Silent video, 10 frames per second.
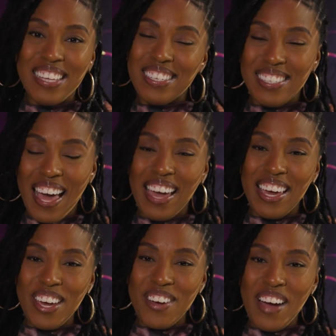Today
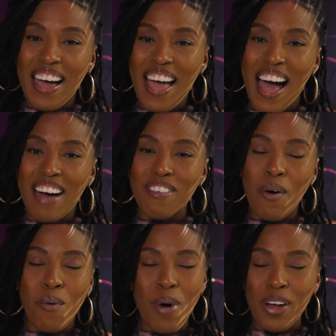here I have
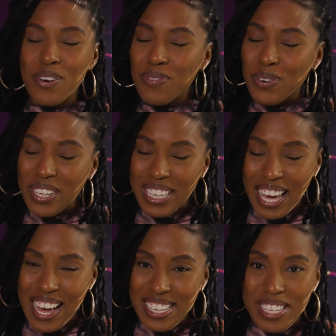a wonderful
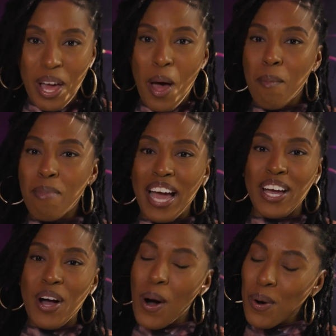guest, my
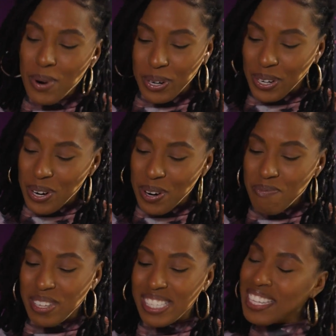coworker,
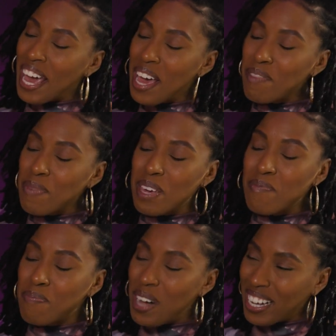Miss Tammy
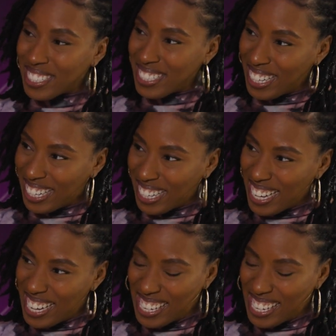Buckley.